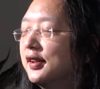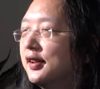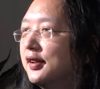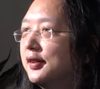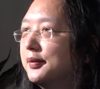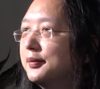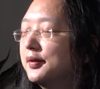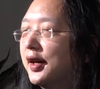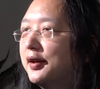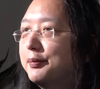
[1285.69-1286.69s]

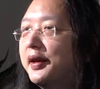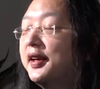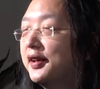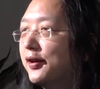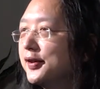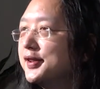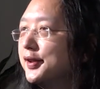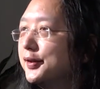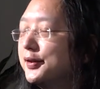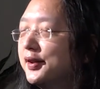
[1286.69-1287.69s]
um, I pay
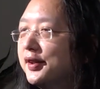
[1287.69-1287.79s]
also